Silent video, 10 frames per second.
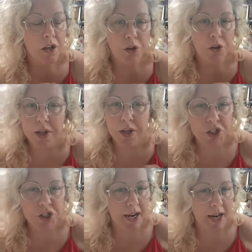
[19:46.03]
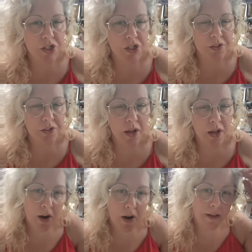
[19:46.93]
you can change any thought
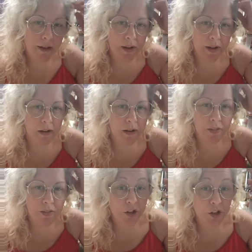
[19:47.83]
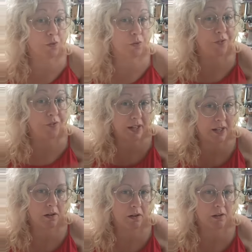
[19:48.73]
you're having, and then you'll
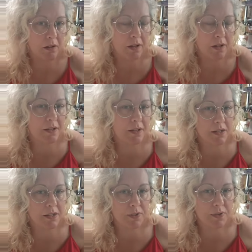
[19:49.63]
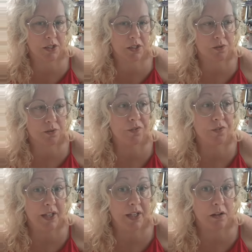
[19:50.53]
feel the difference. You'll
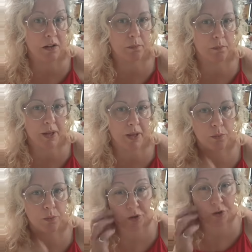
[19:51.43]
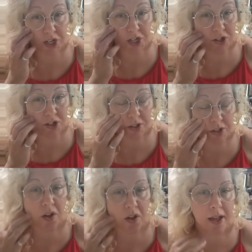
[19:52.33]
feel better when you change the
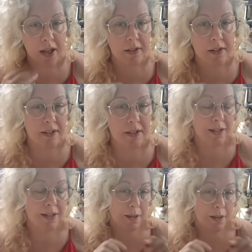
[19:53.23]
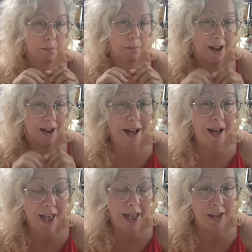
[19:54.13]
thought.
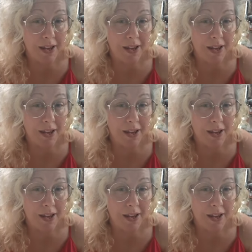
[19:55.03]
I